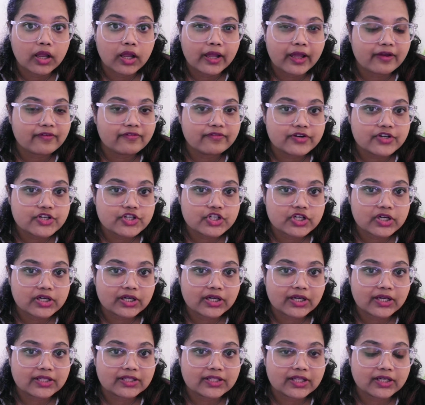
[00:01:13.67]

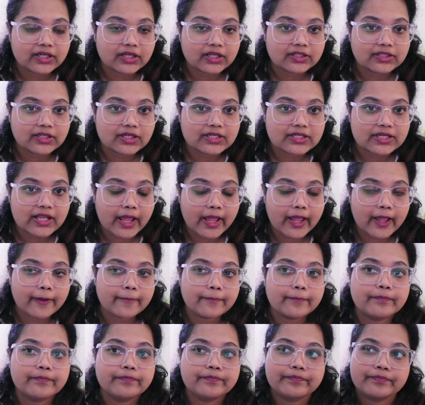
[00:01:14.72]
efficiently than other
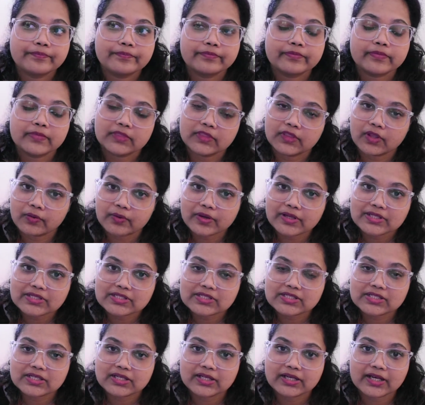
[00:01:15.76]
time, the
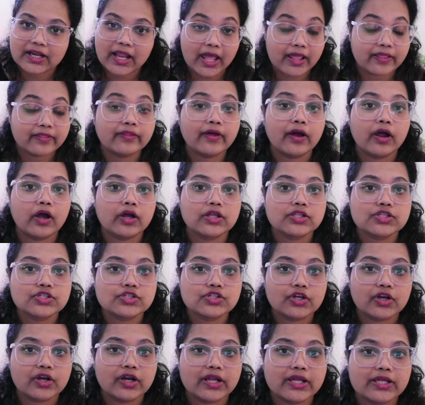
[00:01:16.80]
reason and the
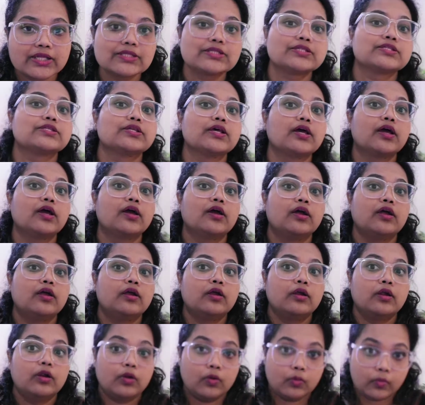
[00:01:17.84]
answer is
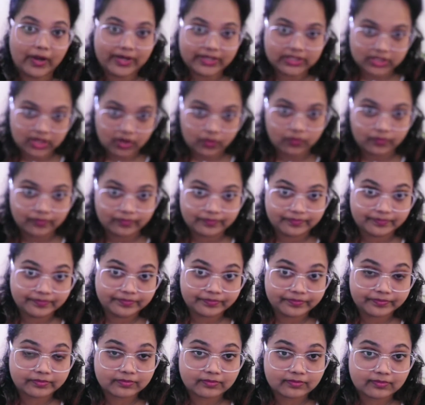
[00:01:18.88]
right now.
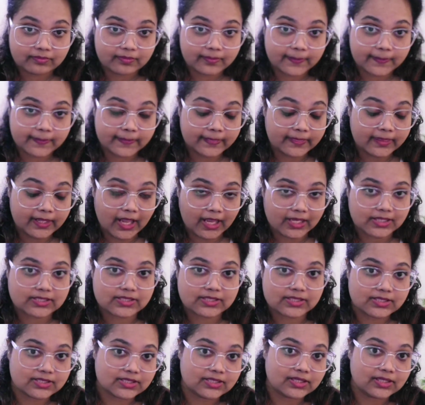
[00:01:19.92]

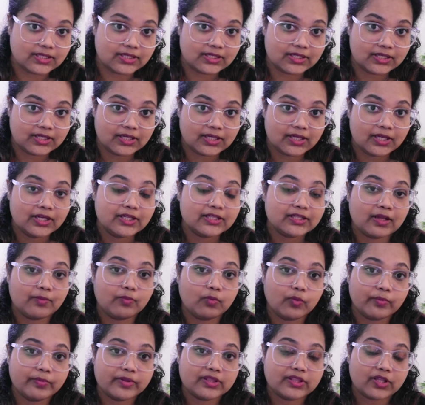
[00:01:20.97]
Yes, the
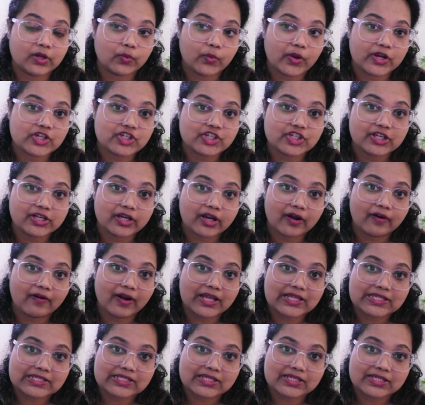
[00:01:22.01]
moment the question
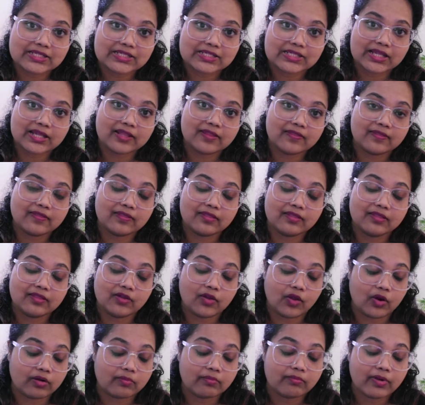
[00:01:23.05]
arises in
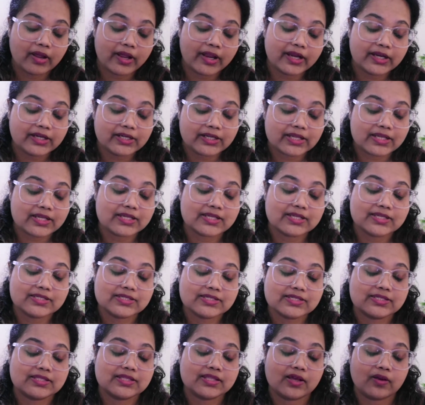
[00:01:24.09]
your mind
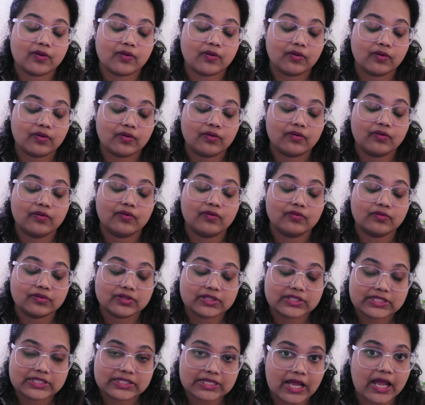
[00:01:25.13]
is the
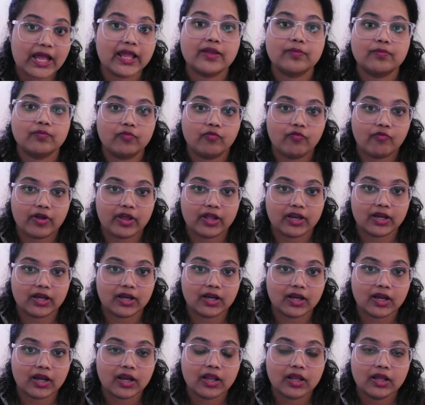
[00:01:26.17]
time
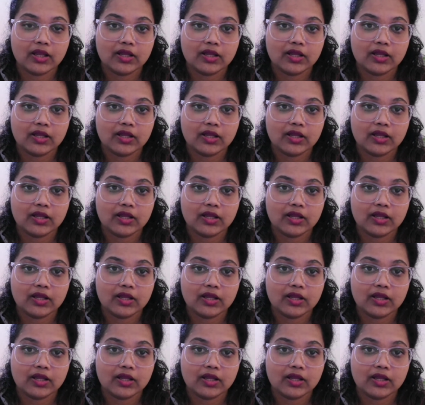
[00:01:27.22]
when